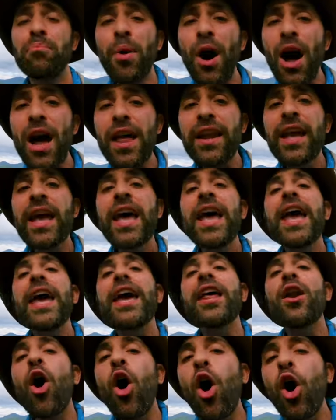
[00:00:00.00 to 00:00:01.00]
but
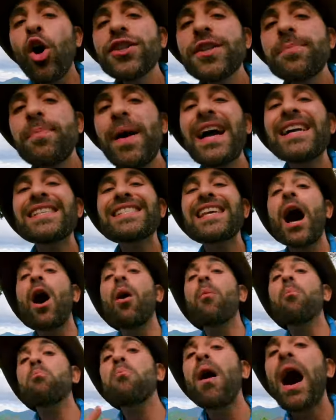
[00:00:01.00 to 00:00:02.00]
it all depends
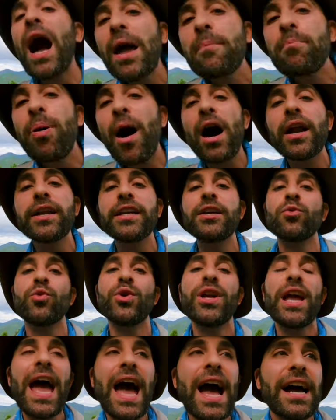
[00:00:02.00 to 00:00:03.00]
how my body
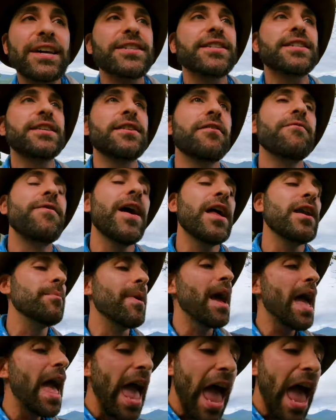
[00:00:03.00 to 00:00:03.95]
reacts to the venom.